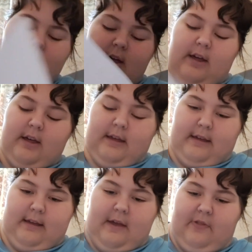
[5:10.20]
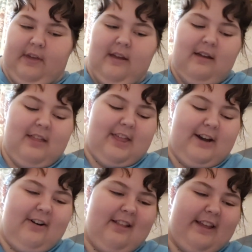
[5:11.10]
I think
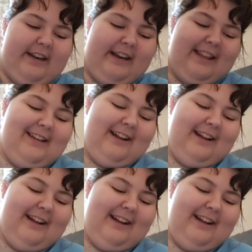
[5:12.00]
there is another